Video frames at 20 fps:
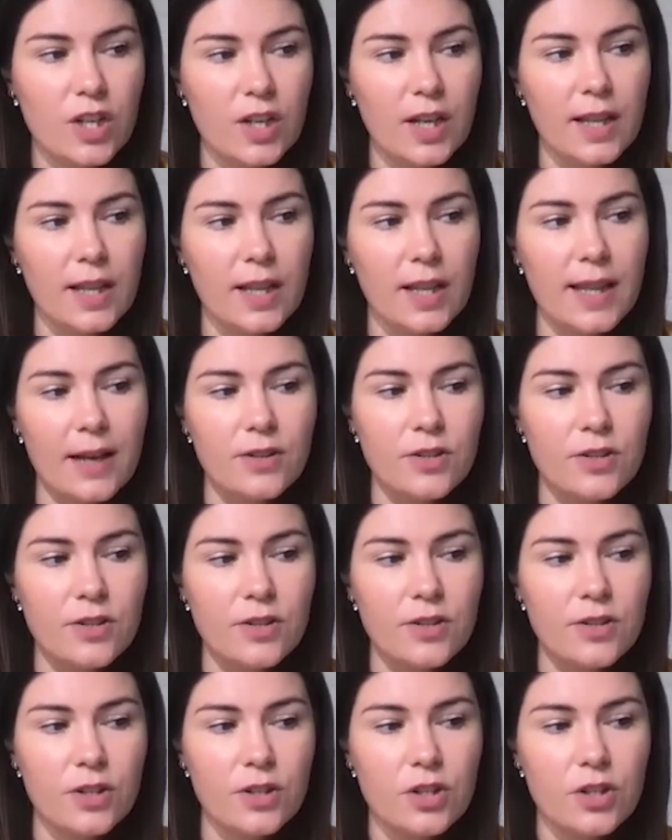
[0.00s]
which
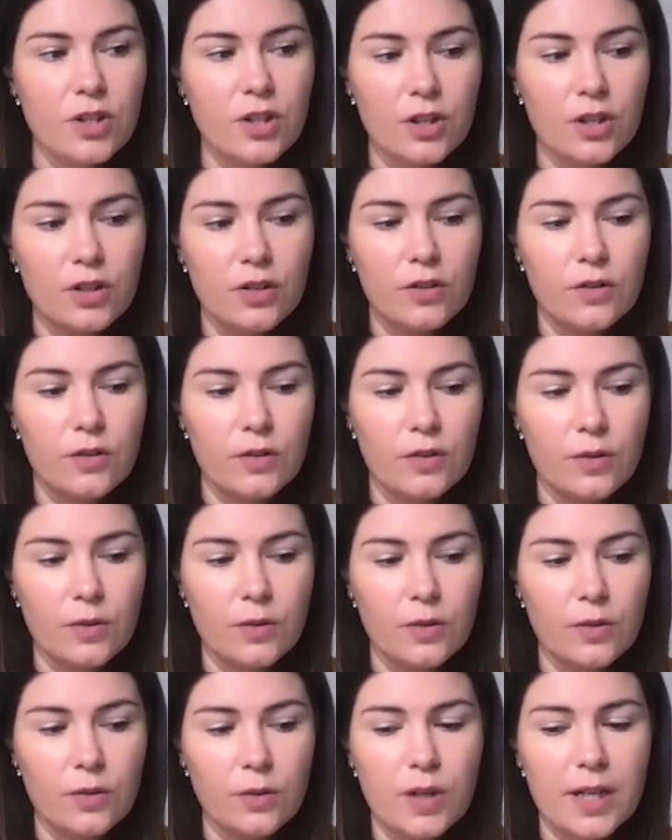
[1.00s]
allows you to
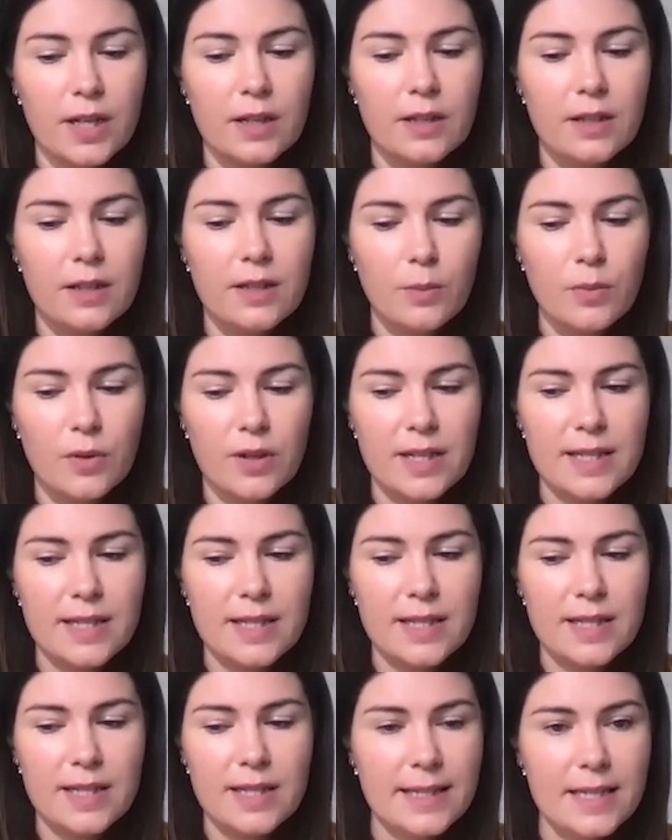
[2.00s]
put in
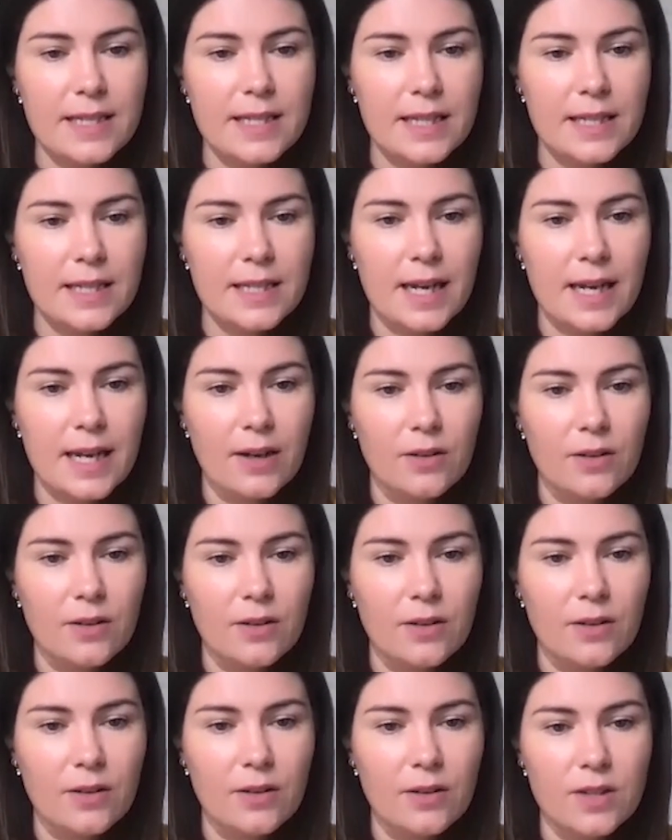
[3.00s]
somebody's LinkedIn
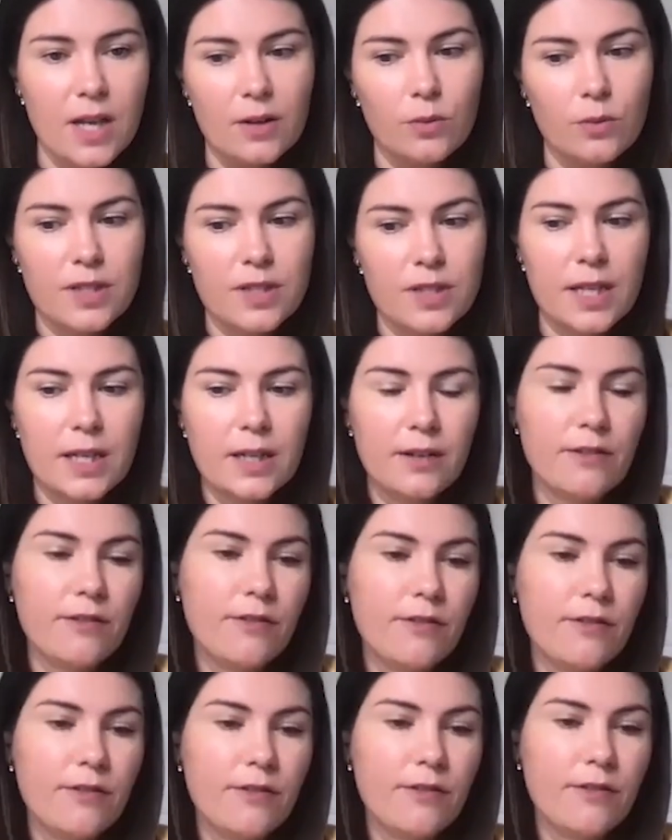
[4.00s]
details and then it will
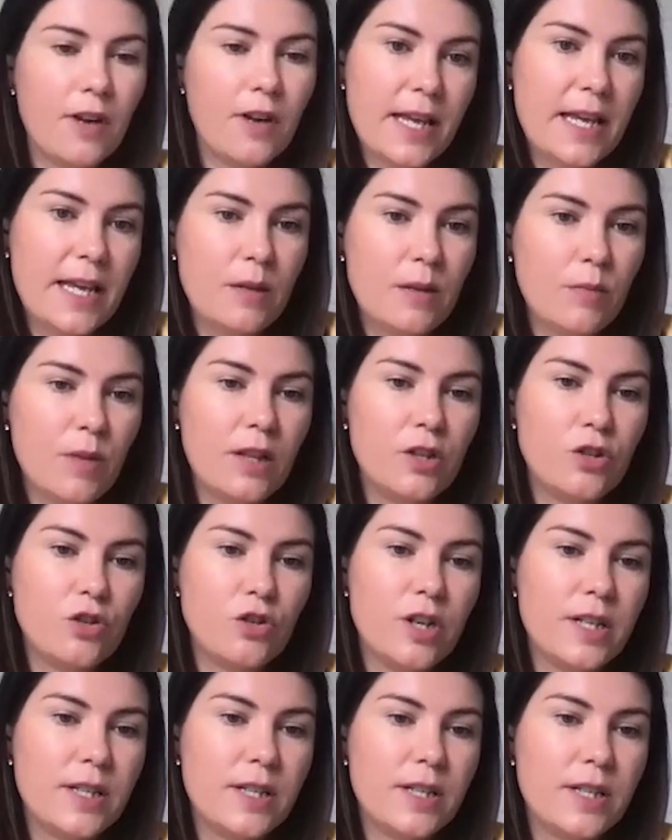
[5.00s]
dig and find their
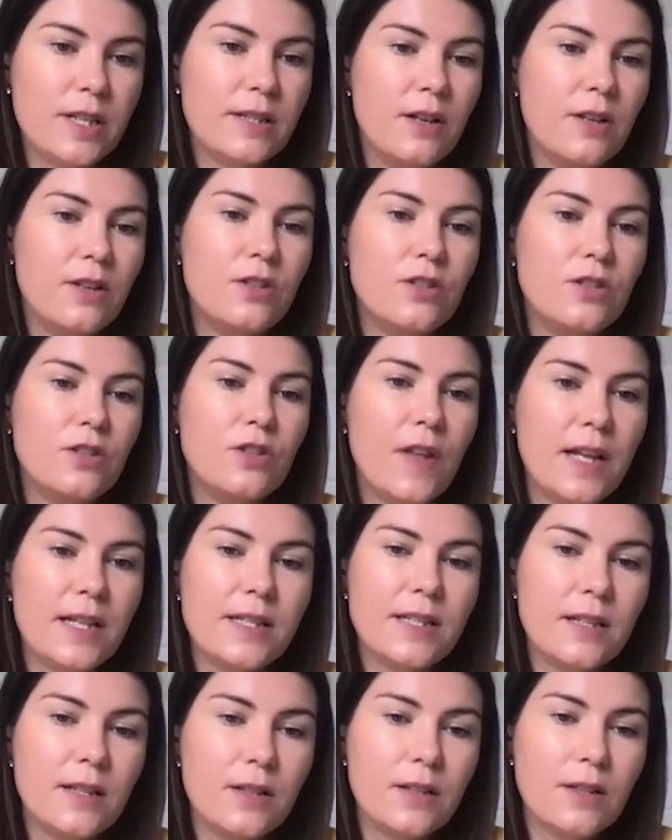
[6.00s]
email address. So
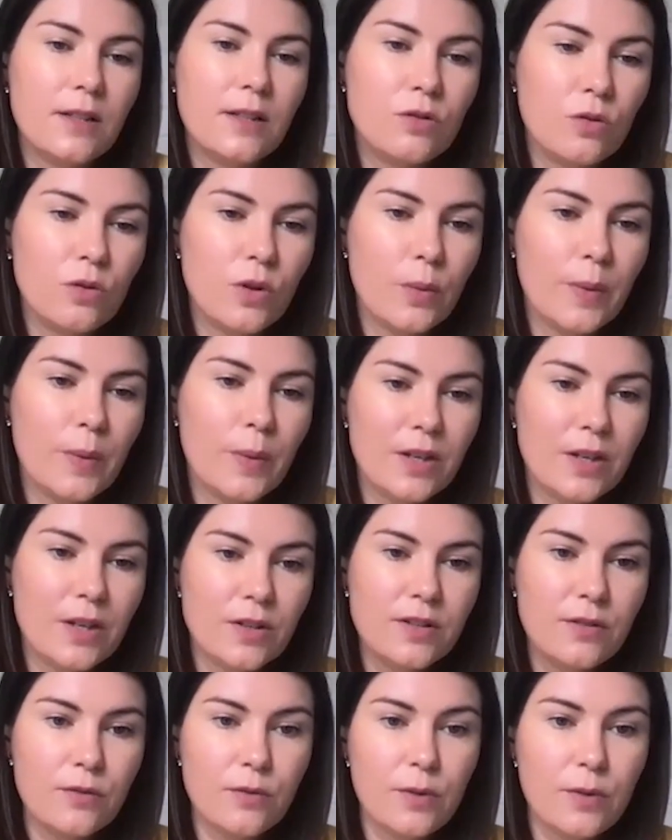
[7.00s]
that's a little tool that we
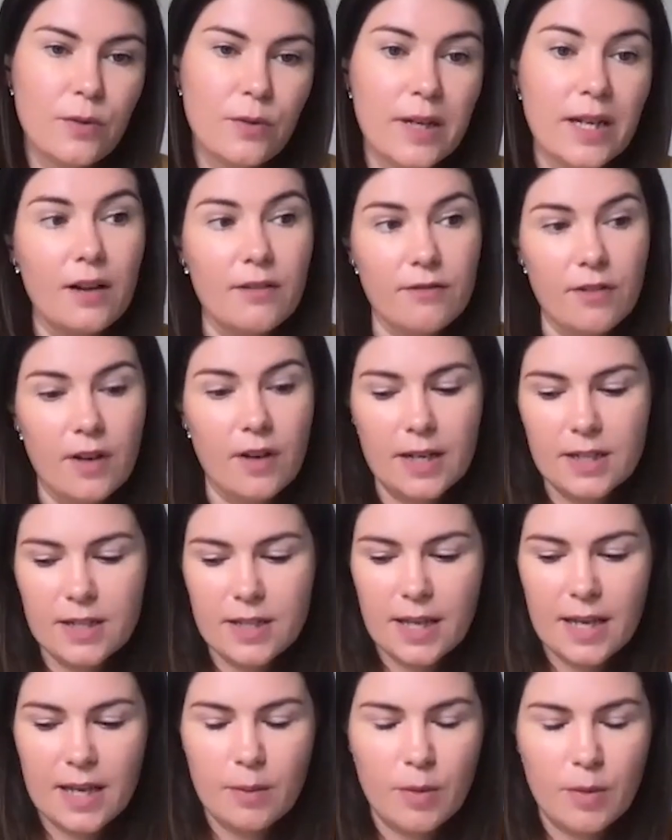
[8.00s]
use if we can't
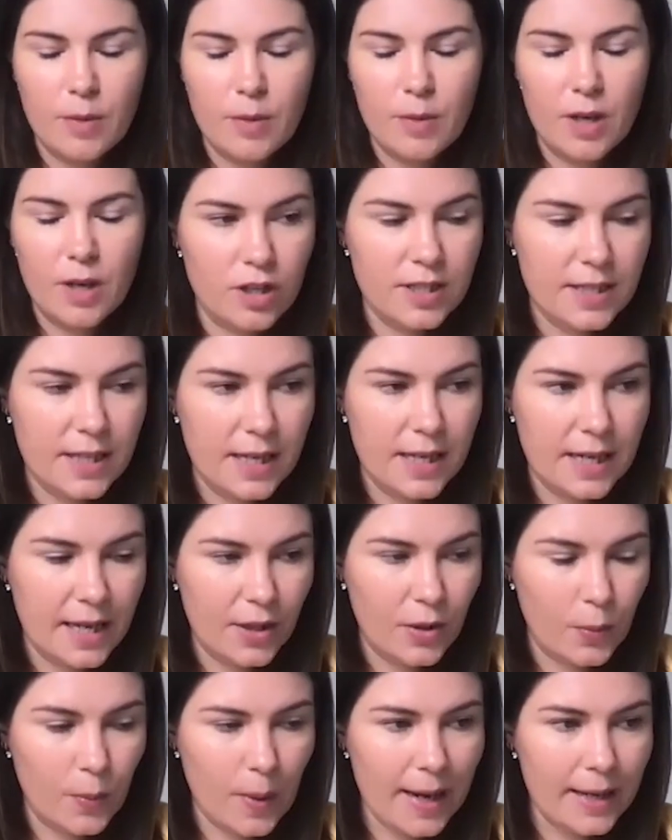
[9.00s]
find their email address
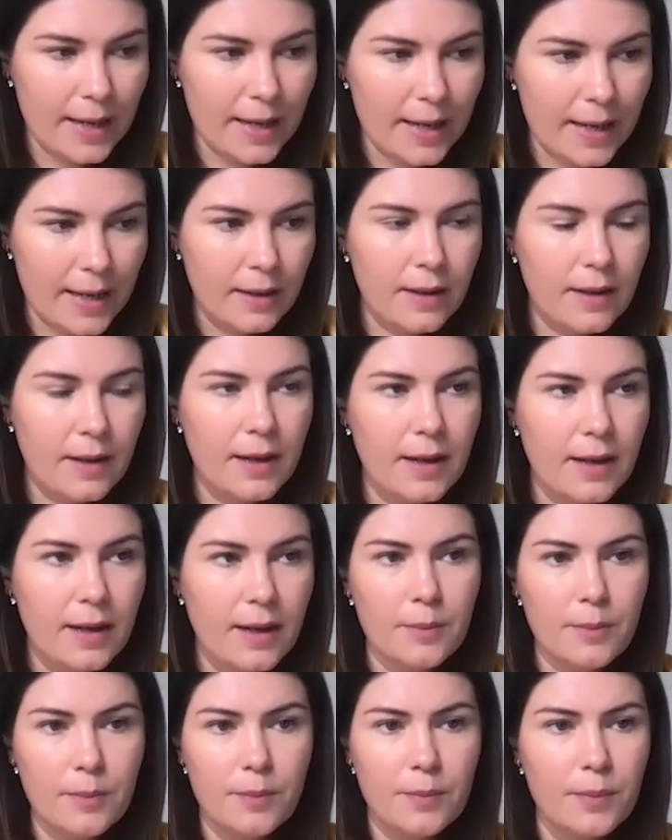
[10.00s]
any other way.
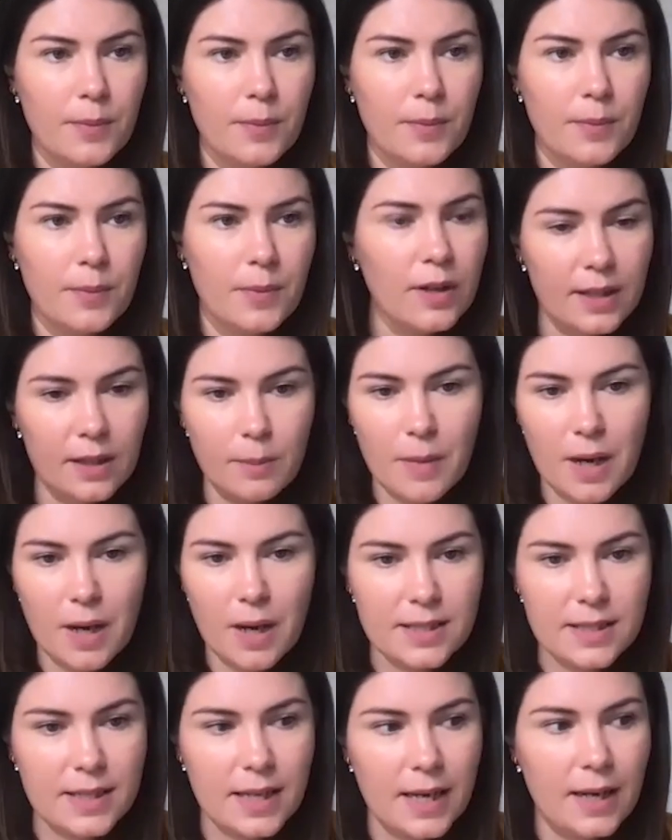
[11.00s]
Look at the
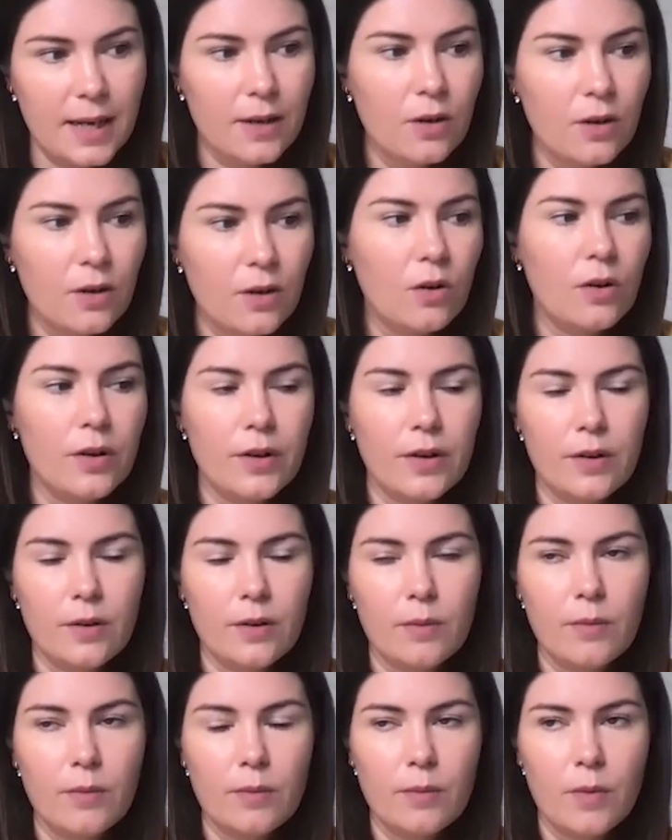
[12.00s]
masthead
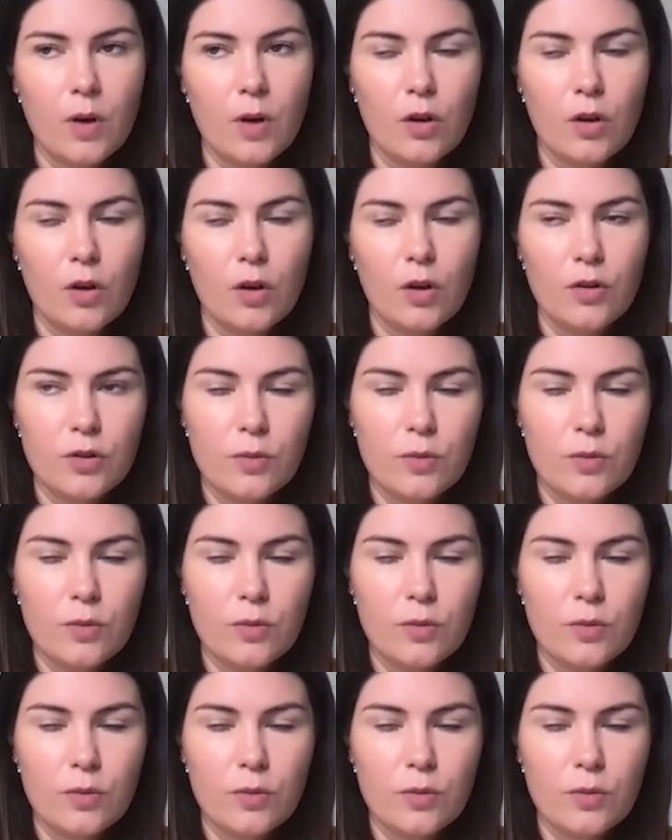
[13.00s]
on